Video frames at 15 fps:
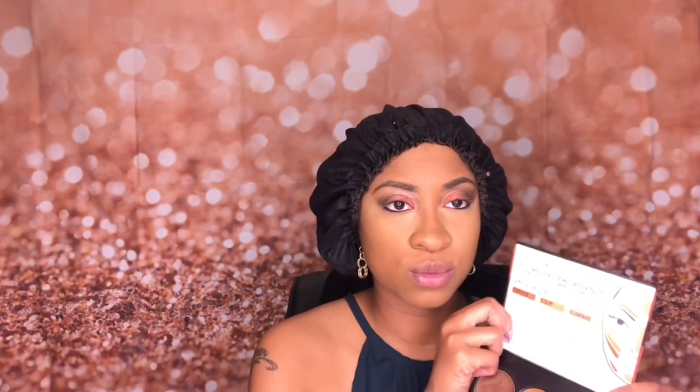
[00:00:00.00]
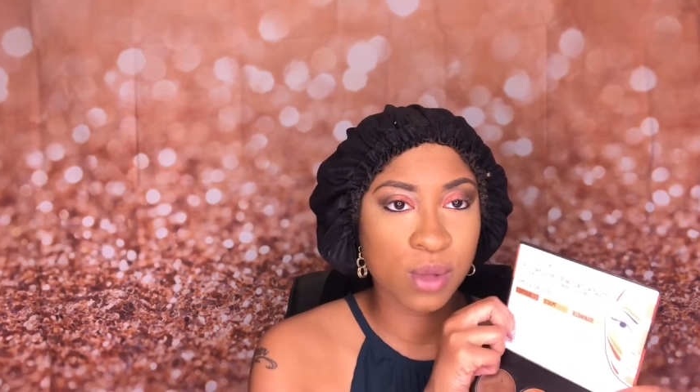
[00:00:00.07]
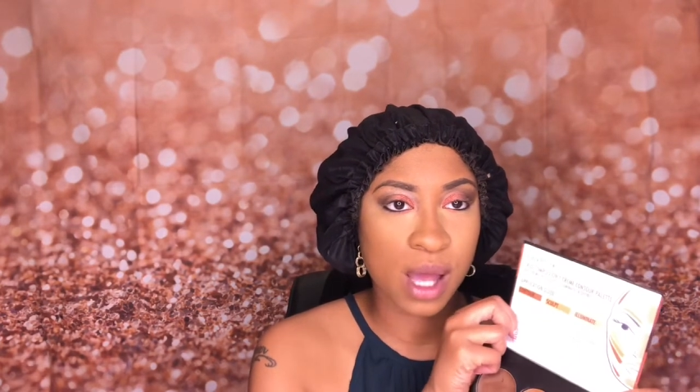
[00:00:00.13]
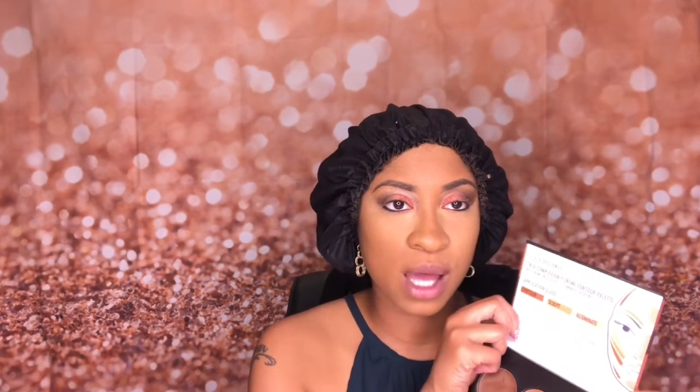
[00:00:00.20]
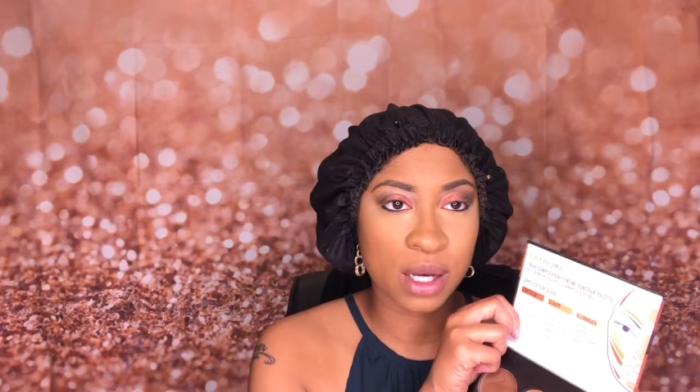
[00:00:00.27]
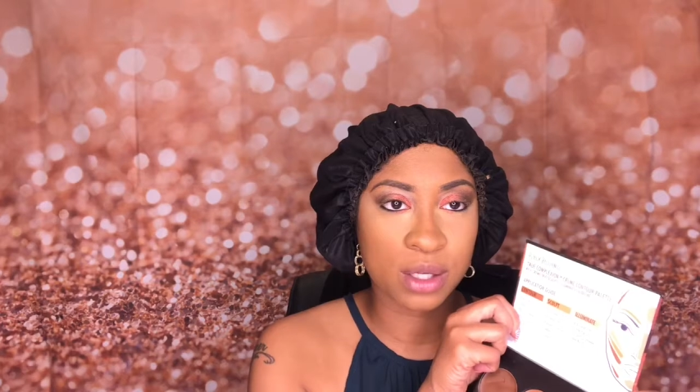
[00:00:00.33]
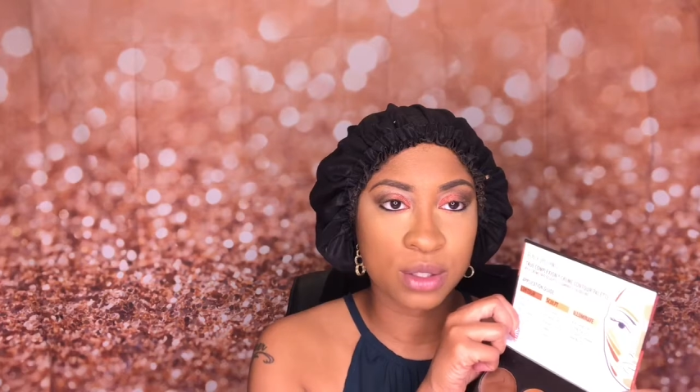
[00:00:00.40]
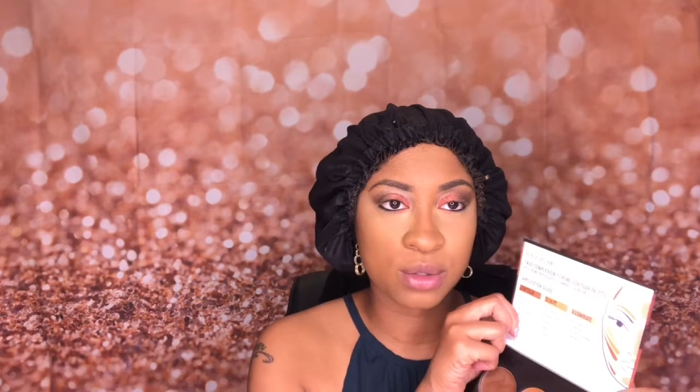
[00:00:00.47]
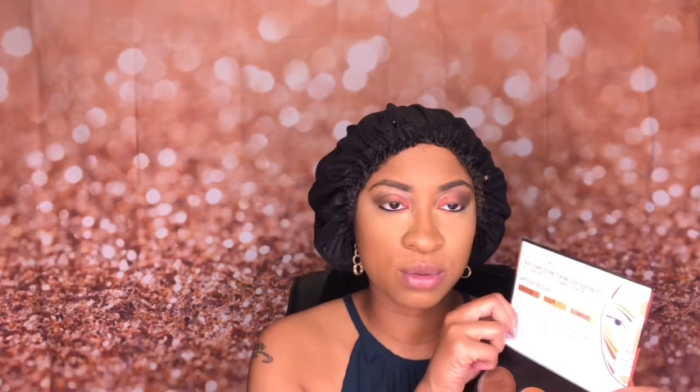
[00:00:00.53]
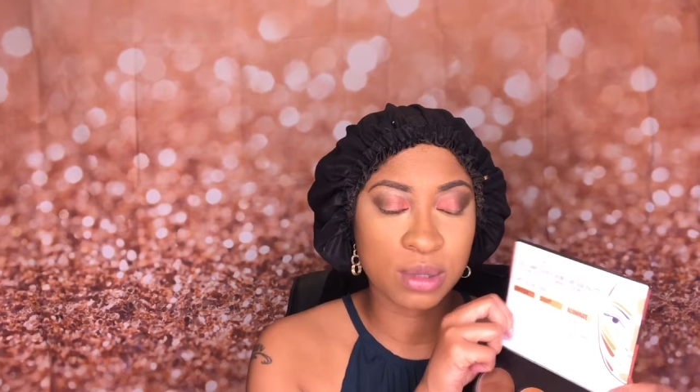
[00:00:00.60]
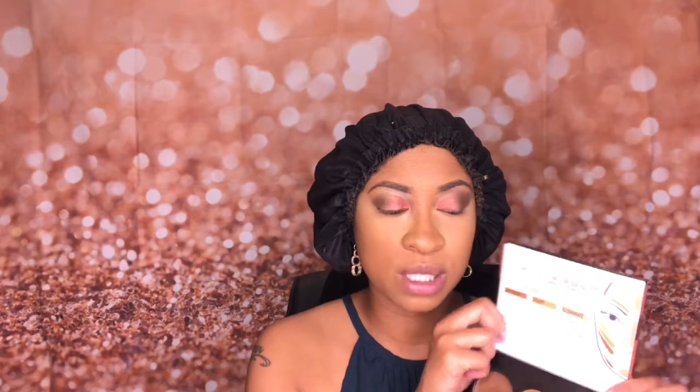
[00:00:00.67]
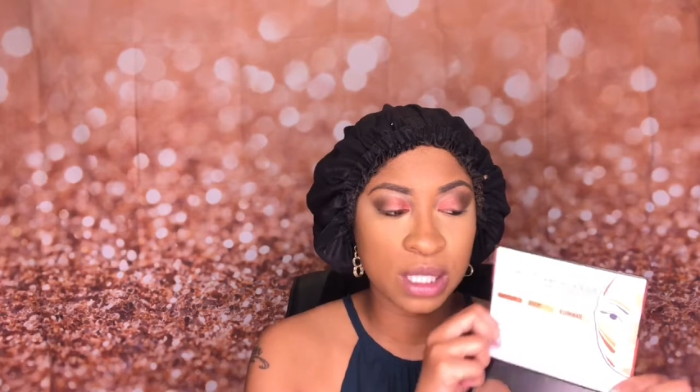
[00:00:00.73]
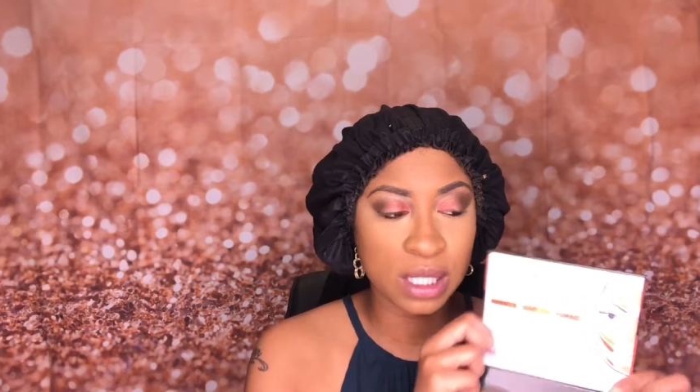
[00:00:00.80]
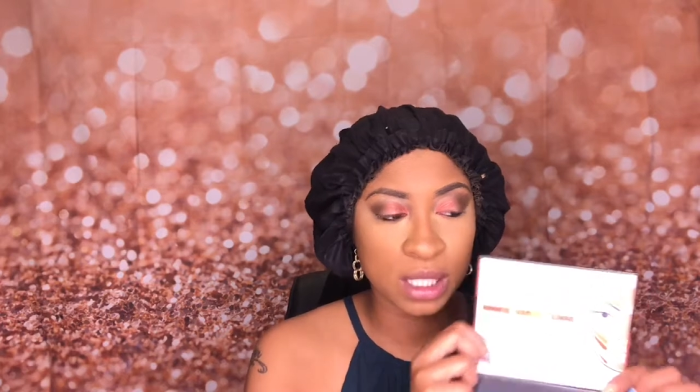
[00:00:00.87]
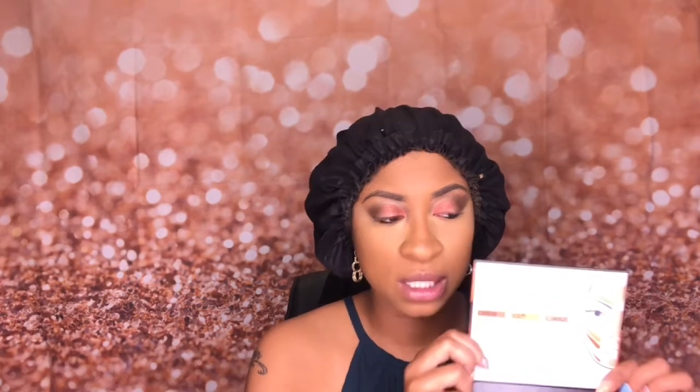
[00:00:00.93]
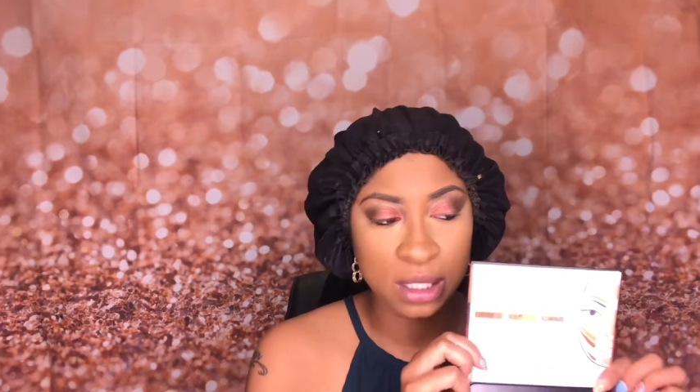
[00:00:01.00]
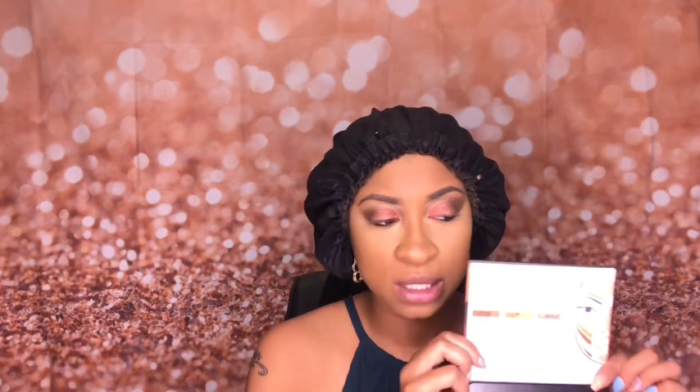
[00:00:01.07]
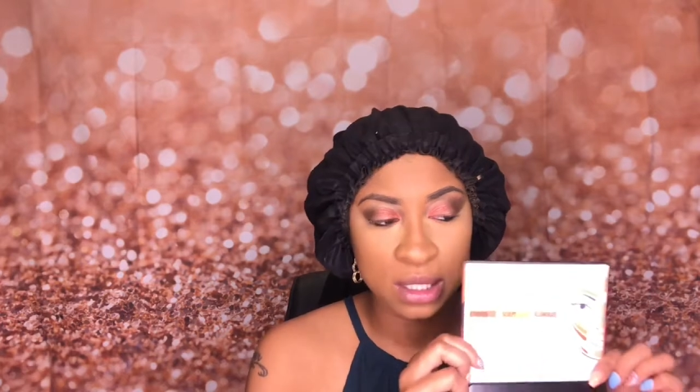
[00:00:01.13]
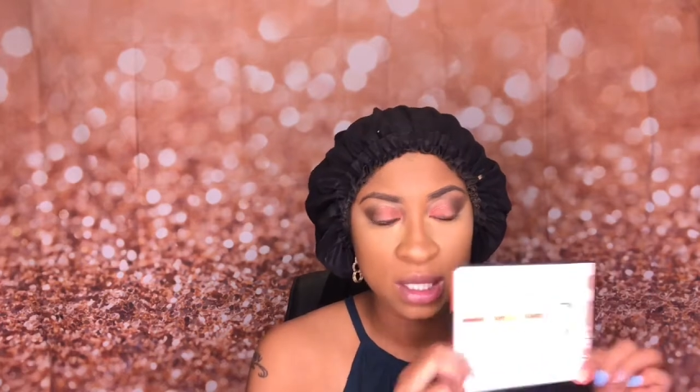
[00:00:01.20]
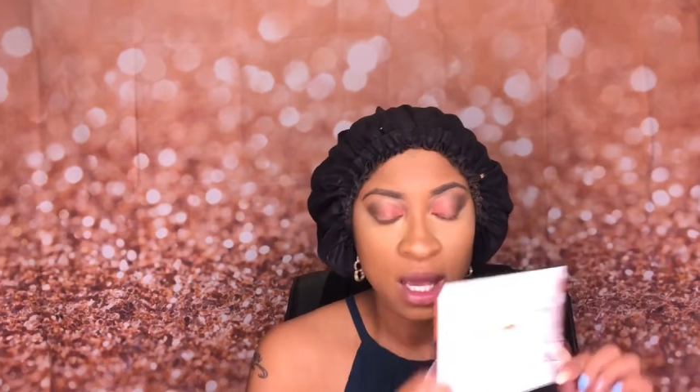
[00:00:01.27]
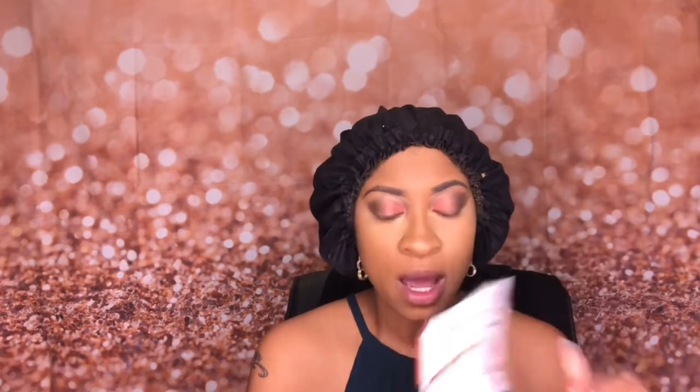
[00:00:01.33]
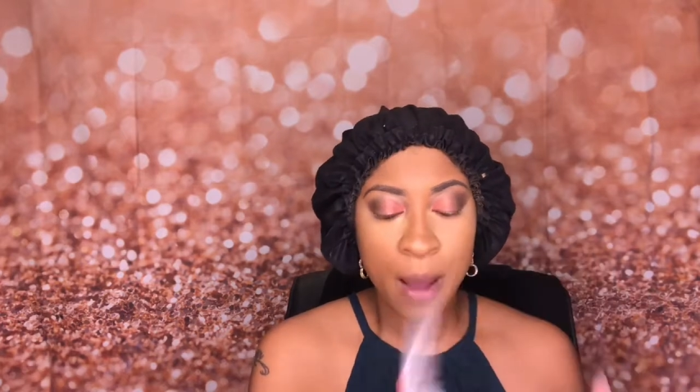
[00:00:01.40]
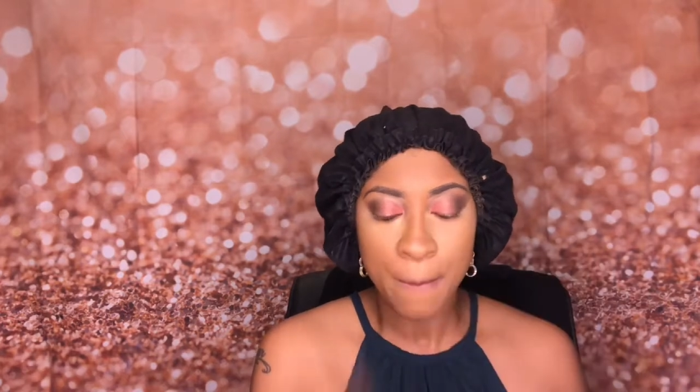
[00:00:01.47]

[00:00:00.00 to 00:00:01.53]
how to do things.